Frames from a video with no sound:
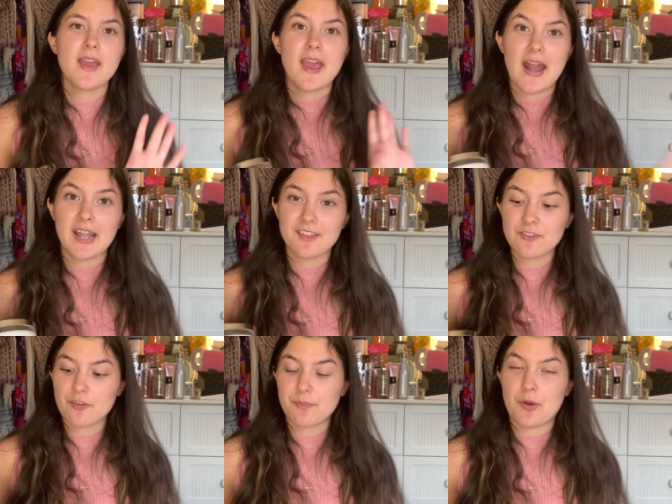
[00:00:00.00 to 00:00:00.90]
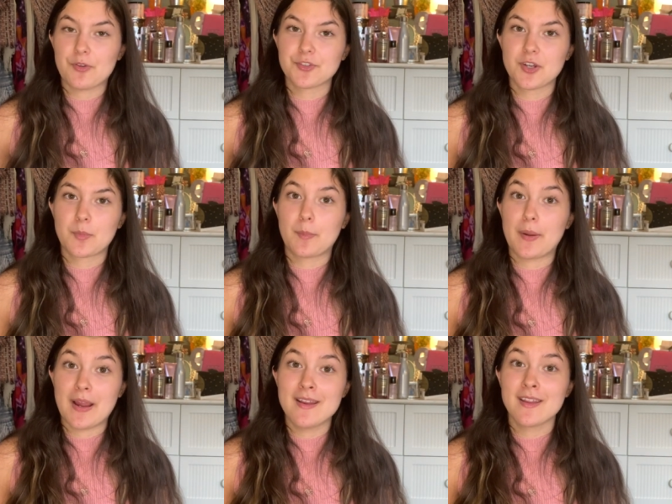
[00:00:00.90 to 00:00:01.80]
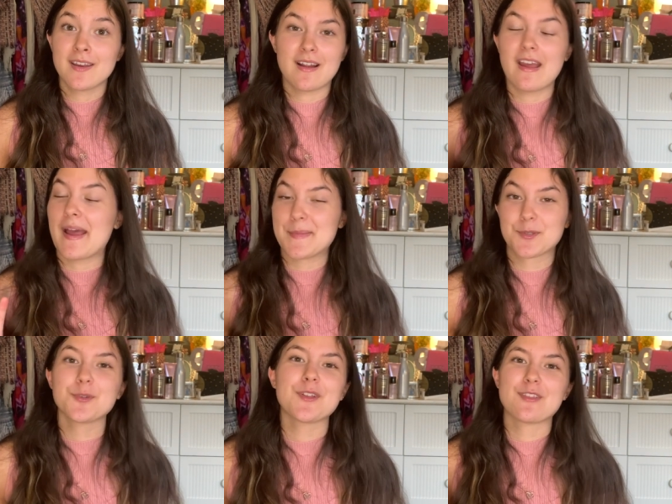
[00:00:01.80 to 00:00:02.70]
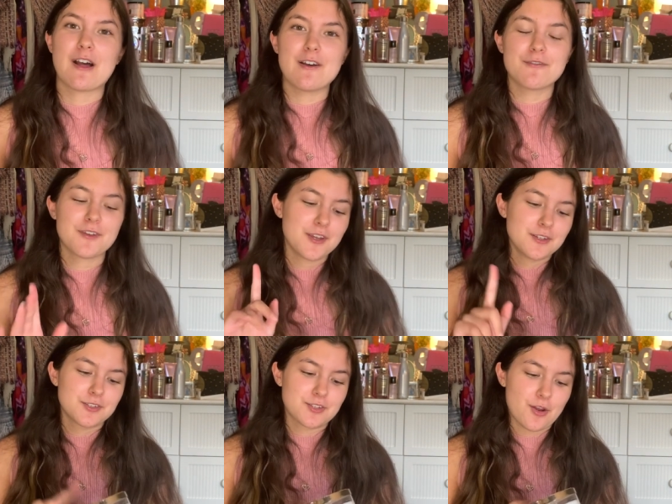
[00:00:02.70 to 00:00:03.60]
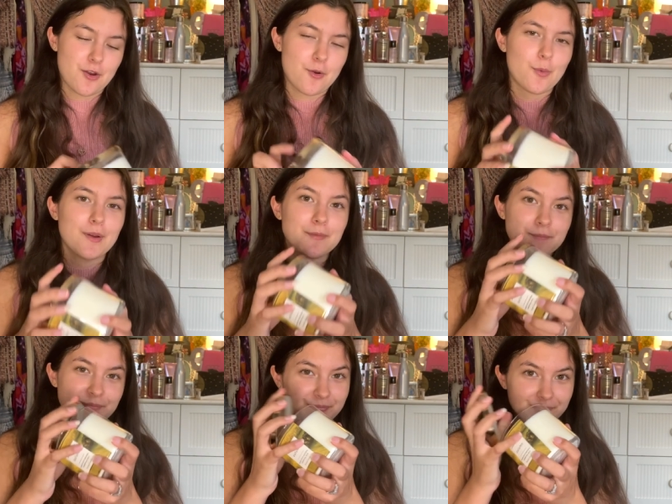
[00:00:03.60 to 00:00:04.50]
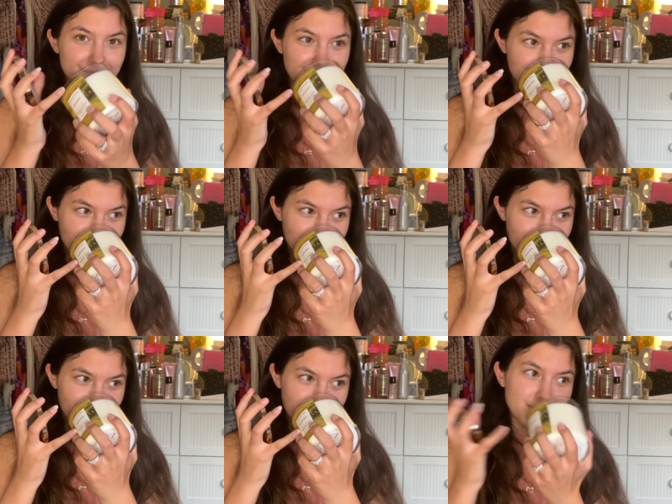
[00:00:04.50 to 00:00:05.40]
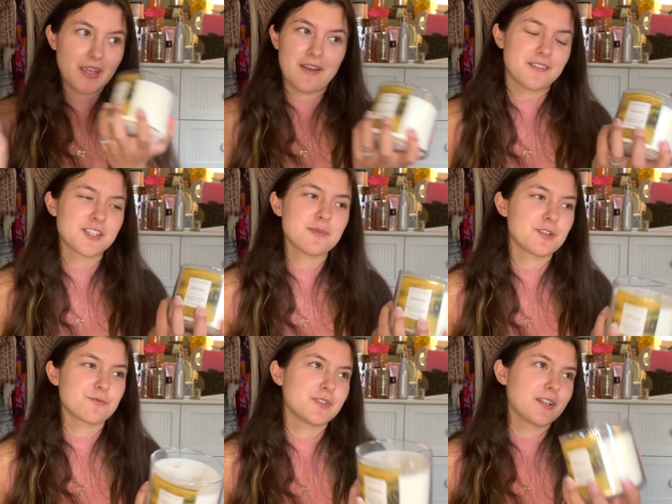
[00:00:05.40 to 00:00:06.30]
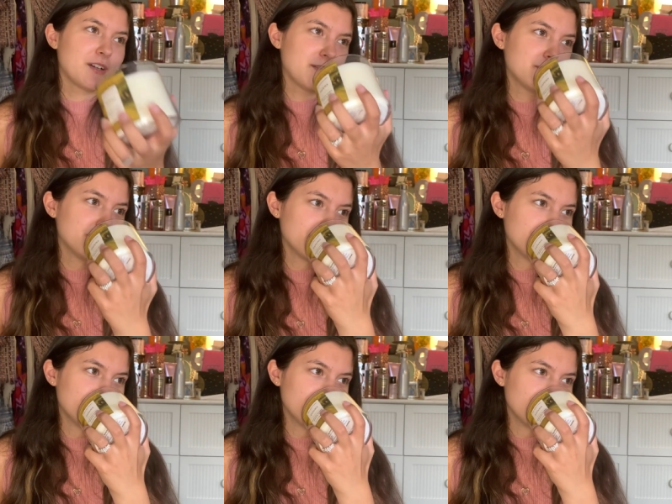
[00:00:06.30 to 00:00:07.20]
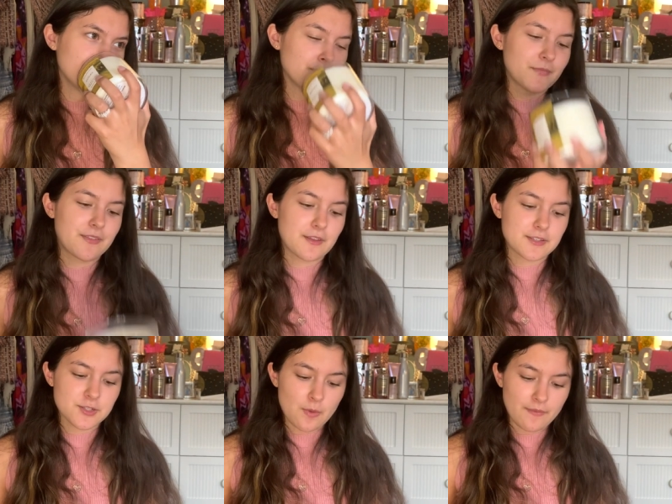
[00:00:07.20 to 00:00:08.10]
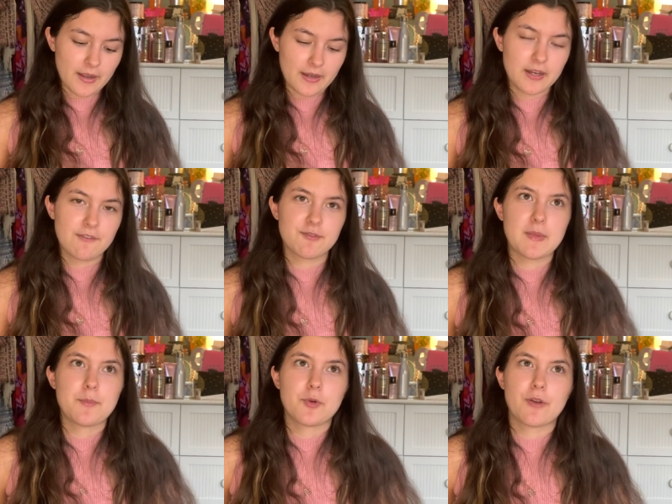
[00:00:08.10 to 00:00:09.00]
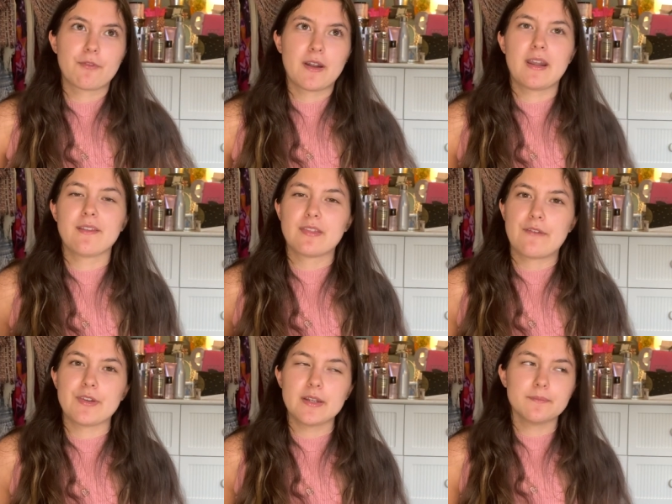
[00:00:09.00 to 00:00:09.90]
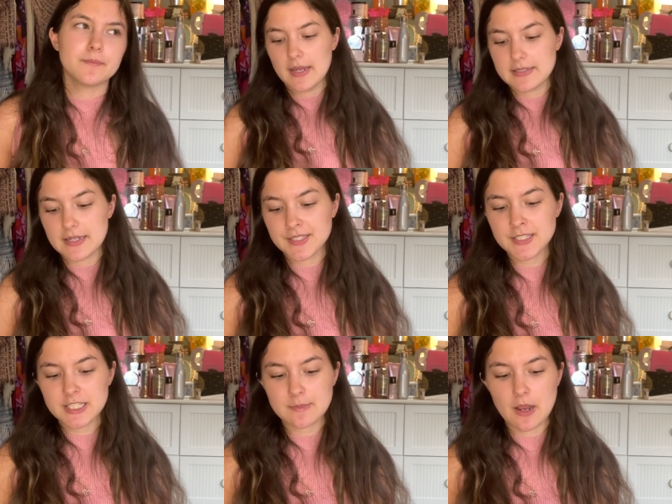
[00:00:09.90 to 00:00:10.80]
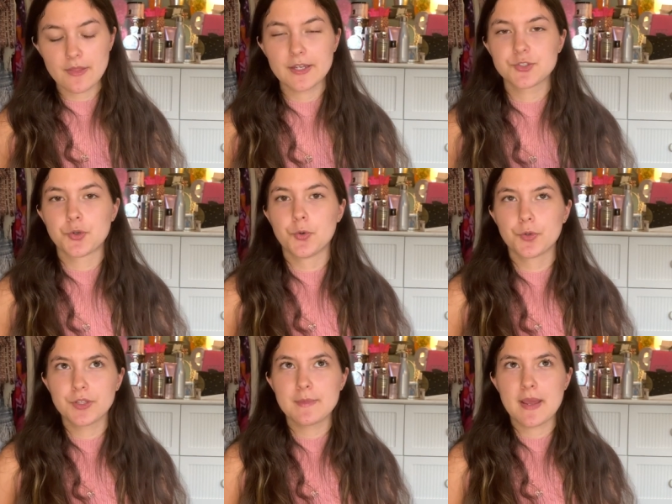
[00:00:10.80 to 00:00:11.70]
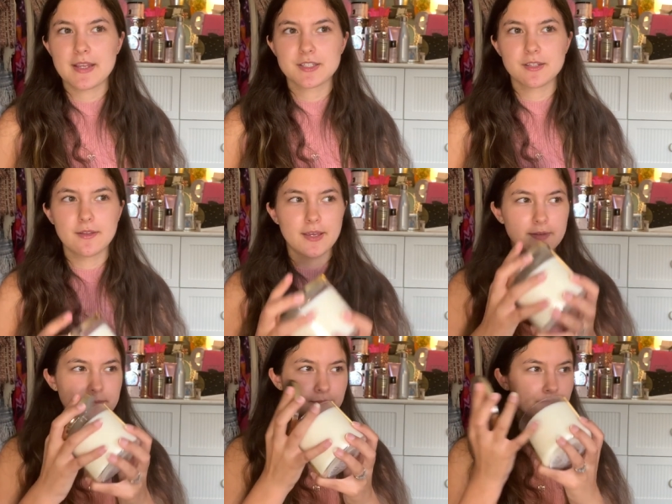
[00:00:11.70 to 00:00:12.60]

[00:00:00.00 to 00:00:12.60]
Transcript: Anything with balsam or pine in it, I absolutely love. So, yeah, this smells really good. Like, this is one that I could give to my boyfriend and he'd love it. It doesn't smell, like, totally masculine,